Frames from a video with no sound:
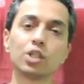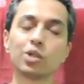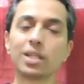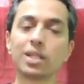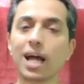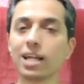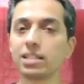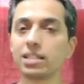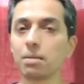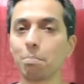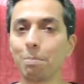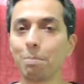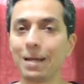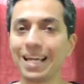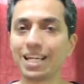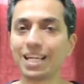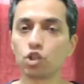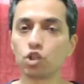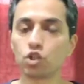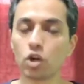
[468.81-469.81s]
So that is a
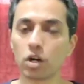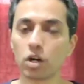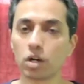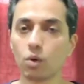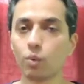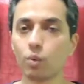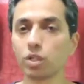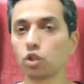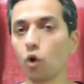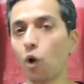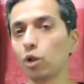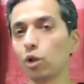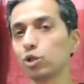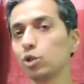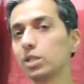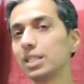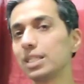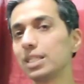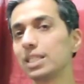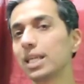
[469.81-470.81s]
base chakra, which
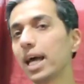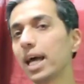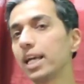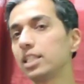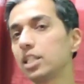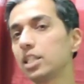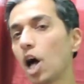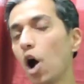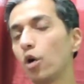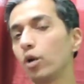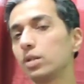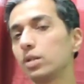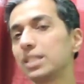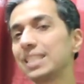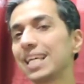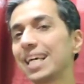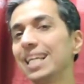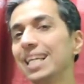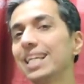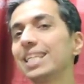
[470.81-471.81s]
also decides how your
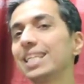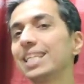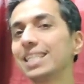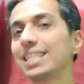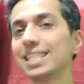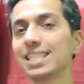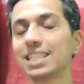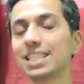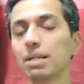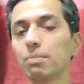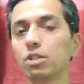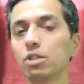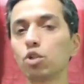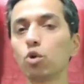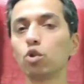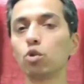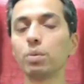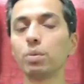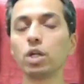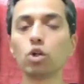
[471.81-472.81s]
skeletal system
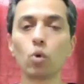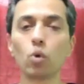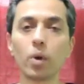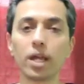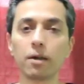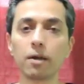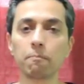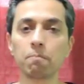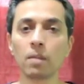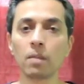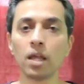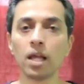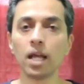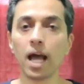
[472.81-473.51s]
is going to be growing.